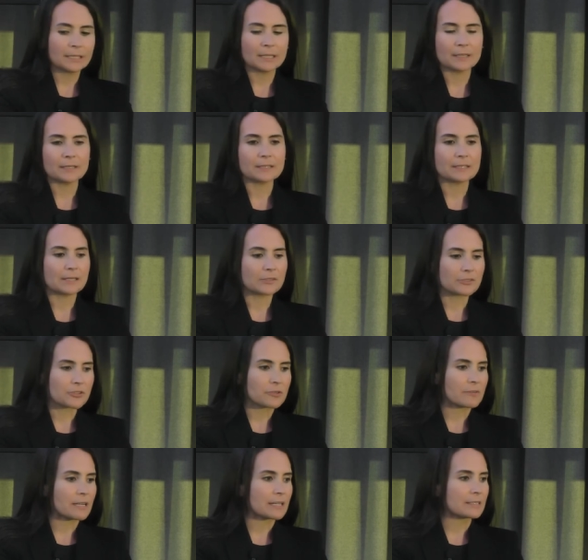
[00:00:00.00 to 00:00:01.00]
And this energy
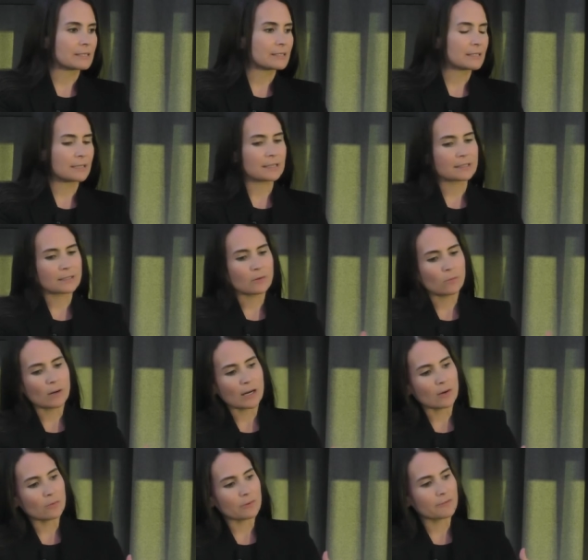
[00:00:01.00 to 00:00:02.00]
crisis. And I said,
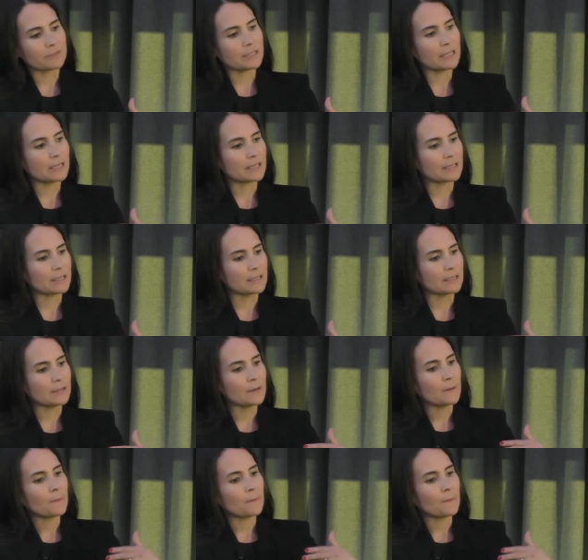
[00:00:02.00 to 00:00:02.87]
wow, we've taken